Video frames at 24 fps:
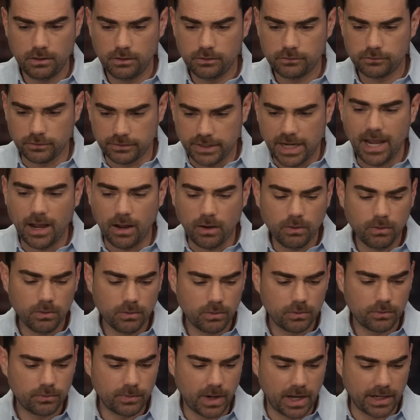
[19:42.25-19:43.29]
So now
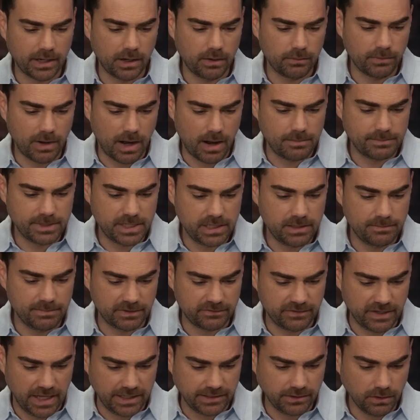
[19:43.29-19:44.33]
Ronna Romney
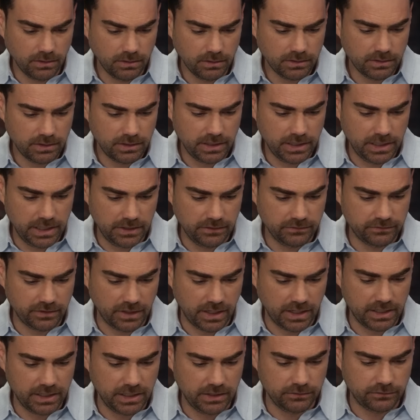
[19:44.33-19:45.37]
McDaniel is,
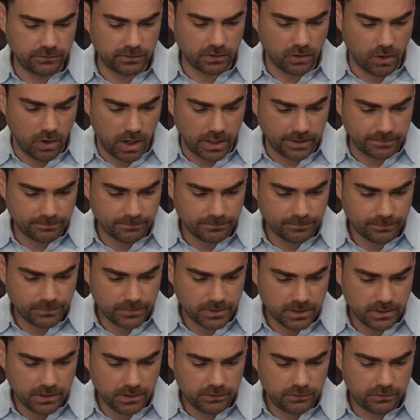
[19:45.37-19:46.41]
uh, is gone.
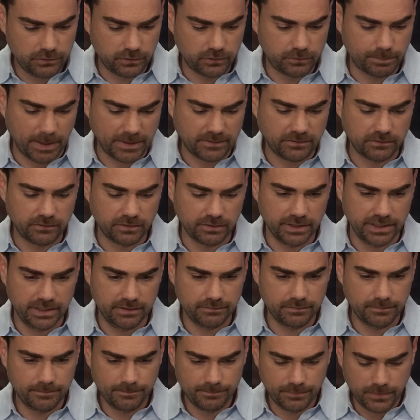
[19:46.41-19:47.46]
She's expected to
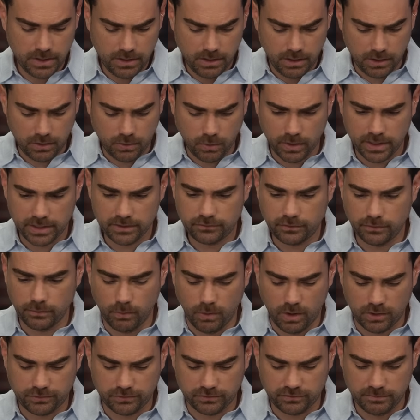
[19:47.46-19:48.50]
leave. According to the
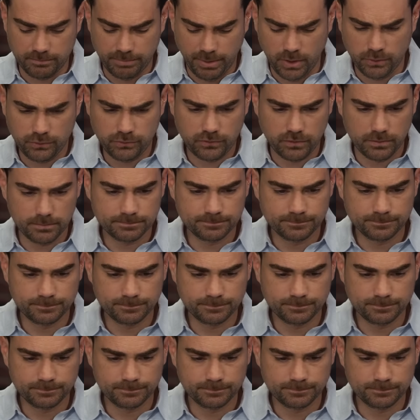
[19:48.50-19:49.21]
Washington Post,